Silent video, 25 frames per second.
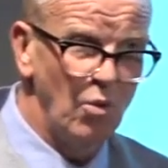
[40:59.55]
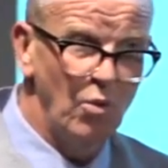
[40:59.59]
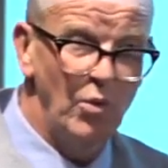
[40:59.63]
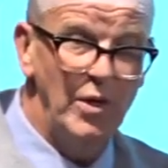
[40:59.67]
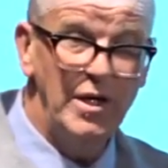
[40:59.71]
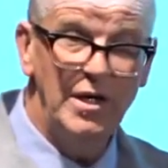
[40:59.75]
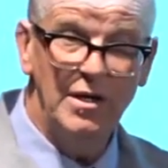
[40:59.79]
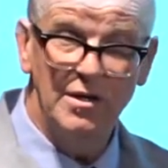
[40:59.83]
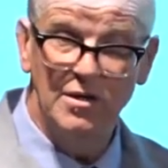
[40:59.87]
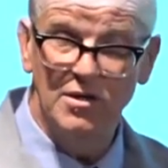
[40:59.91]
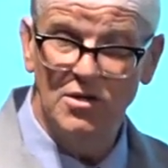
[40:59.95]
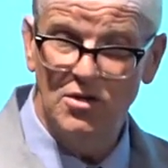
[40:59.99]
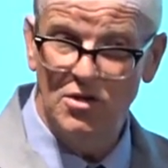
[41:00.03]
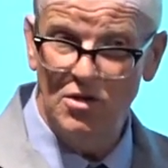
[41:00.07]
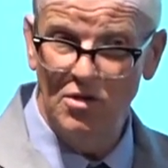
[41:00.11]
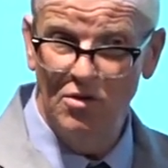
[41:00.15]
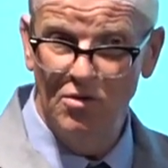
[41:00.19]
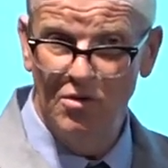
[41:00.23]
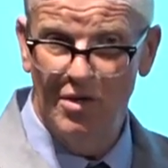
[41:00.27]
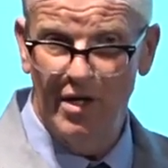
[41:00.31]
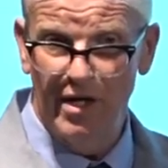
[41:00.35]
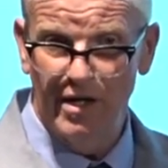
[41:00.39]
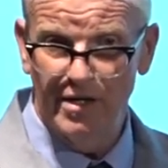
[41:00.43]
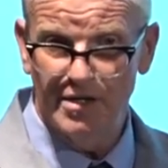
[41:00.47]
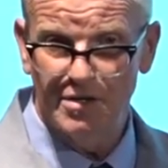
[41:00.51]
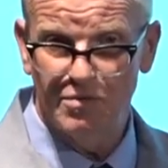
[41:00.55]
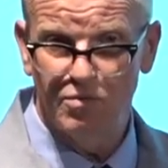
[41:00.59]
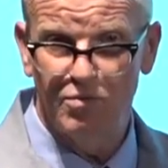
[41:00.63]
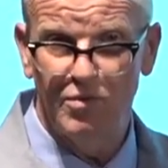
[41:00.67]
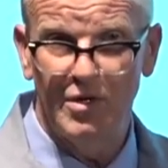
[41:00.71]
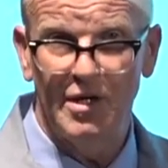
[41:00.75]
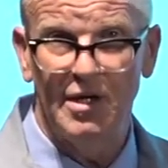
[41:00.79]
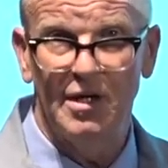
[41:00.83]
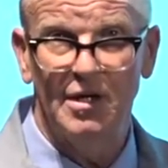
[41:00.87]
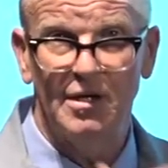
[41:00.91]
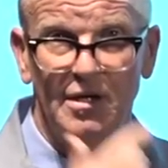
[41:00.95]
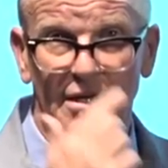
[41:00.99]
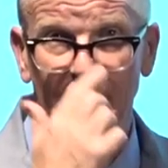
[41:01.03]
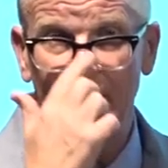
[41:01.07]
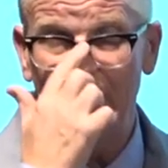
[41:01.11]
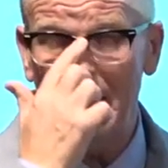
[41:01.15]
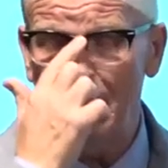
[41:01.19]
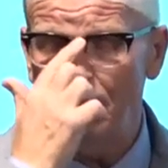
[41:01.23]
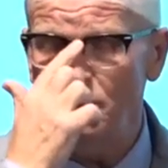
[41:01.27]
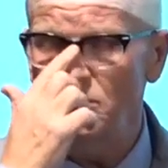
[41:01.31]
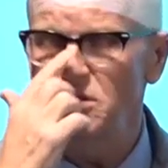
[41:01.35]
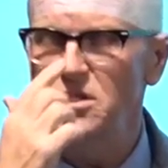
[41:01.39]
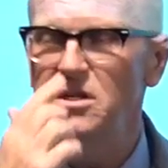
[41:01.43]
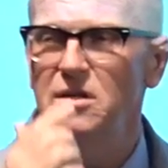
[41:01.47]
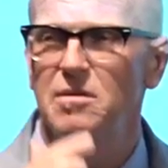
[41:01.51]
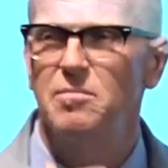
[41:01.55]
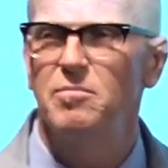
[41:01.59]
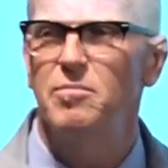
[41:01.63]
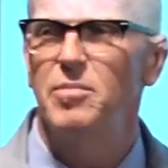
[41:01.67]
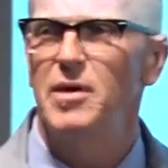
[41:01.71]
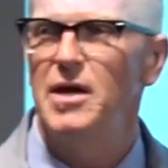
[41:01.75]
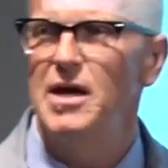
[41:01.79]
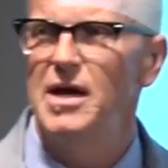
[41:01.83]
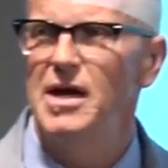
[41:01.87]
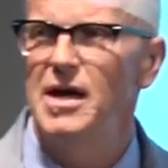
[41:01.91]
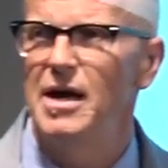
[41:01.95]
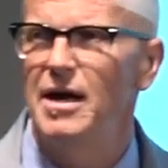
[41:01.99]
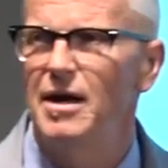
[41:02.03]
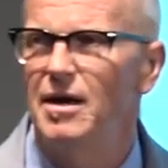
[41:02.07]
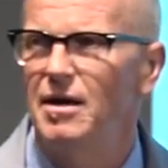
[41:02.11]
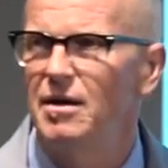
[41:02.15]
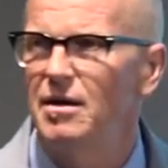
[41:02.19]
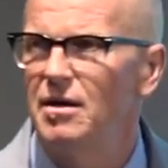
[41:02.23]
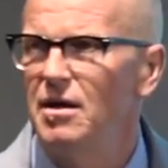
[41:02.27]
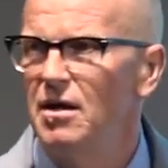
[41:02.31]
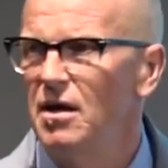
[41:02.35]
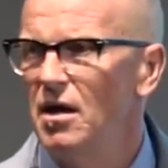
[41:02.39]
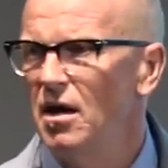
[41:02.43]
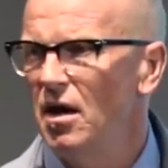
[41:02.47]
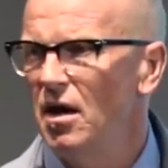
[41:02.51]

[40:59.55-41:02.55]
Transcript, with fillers: we can do this without it being